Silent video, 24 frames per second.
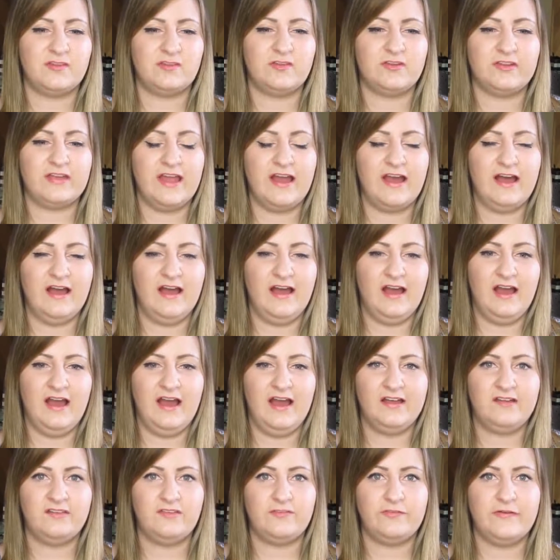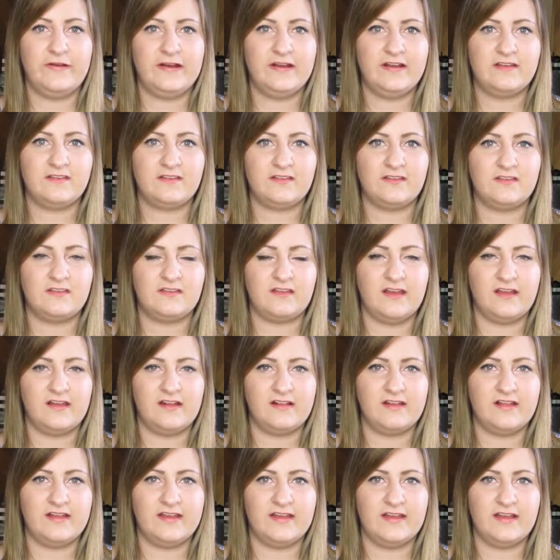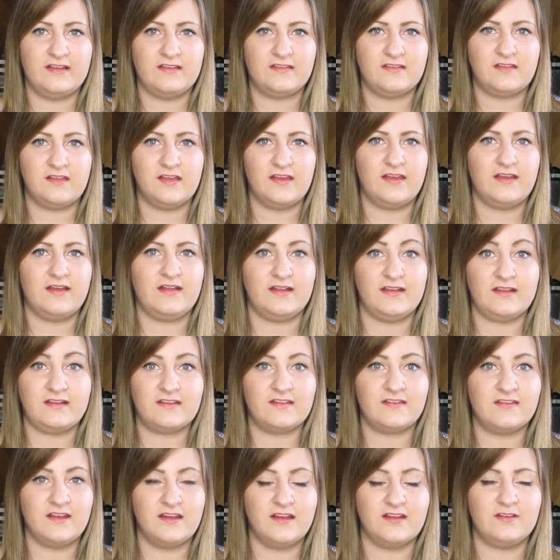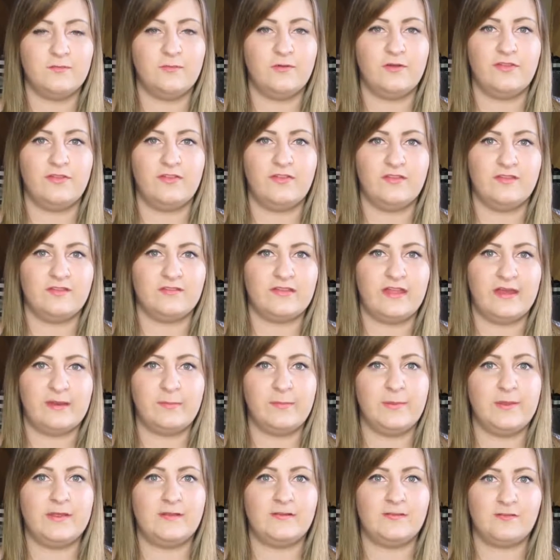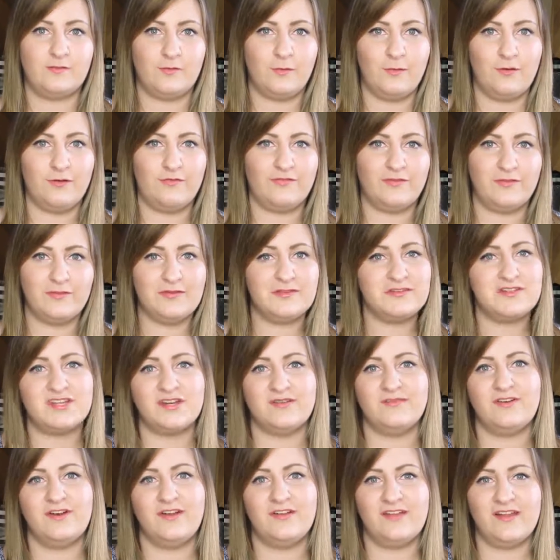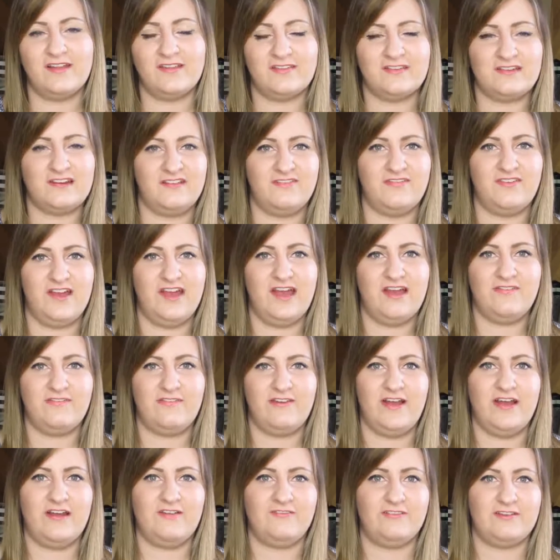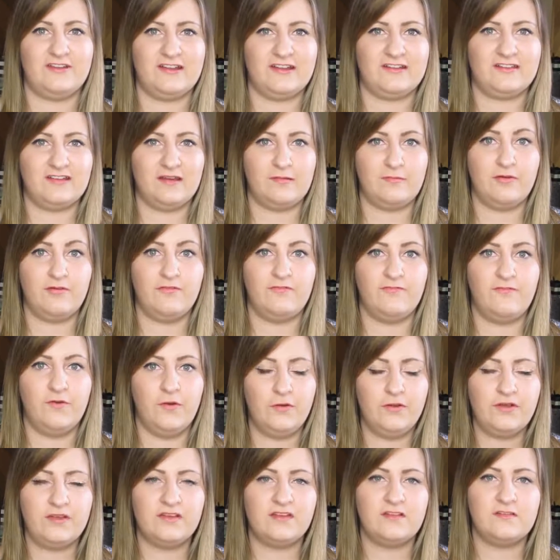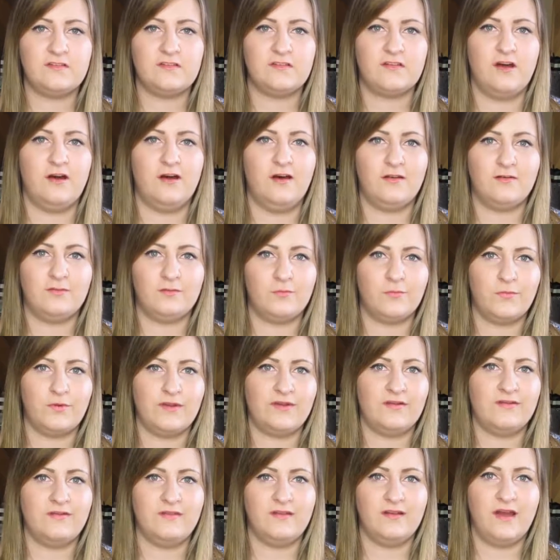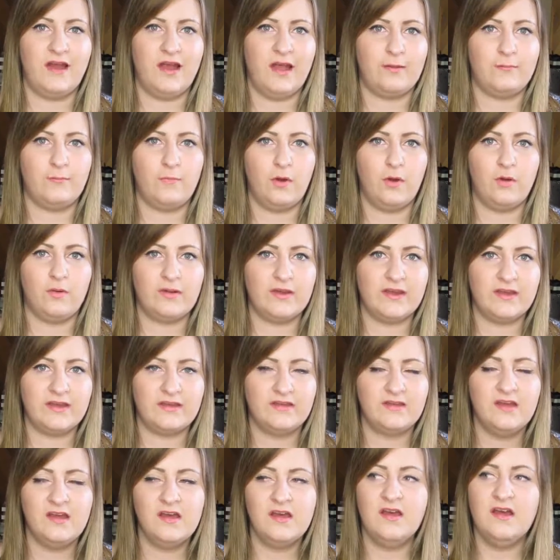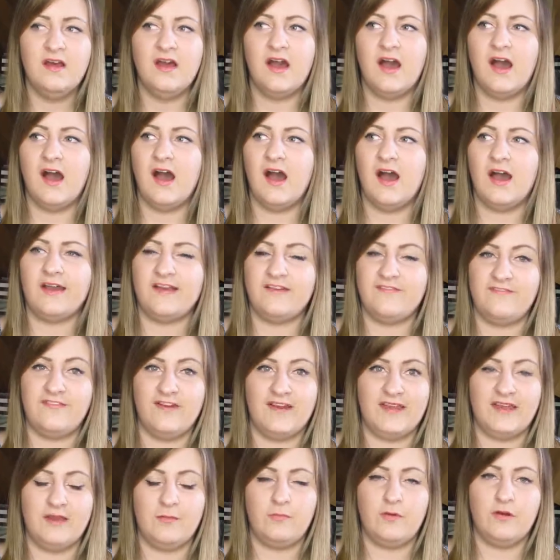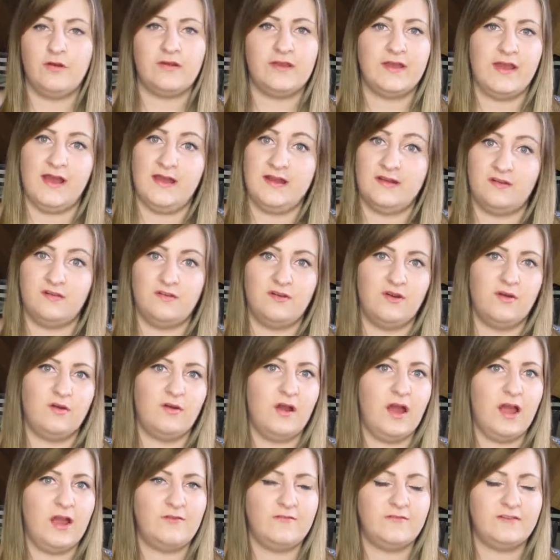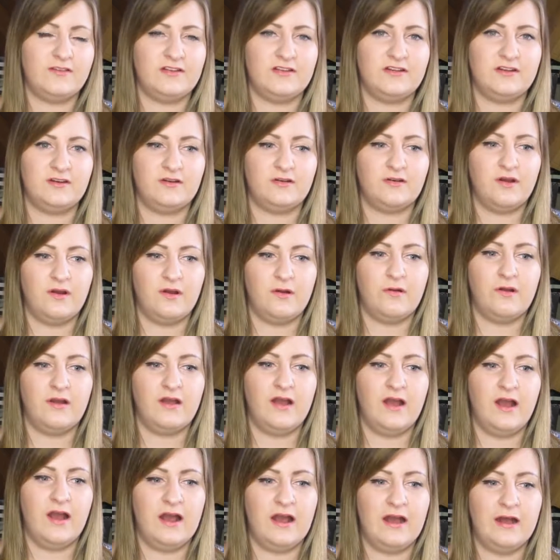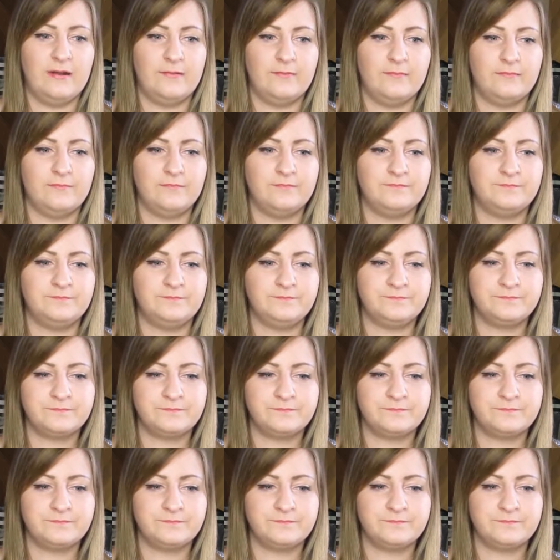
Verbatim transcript: um, so yeah, as far as this cycle, I guess, like, like I said, with like being sore from the gym and all that stuff, I haven't had really time to focus on when I'm owing. Uh, if I am owing, I don't know. I really don't know. Um,